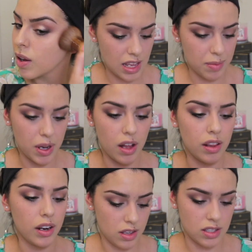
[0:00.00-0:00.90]
Same
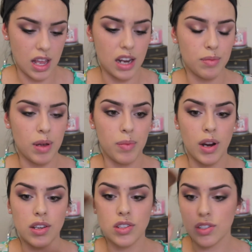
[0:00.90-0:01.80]
color on the side of my
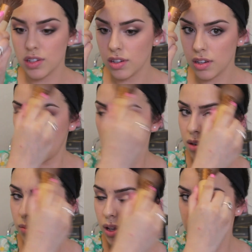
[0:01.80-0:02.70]
brush. Kind
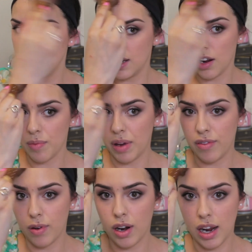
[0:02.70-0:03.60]
of blend it on my
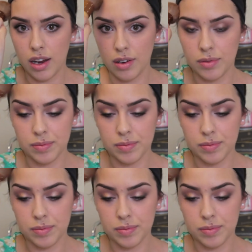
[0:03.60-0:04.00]
forehead.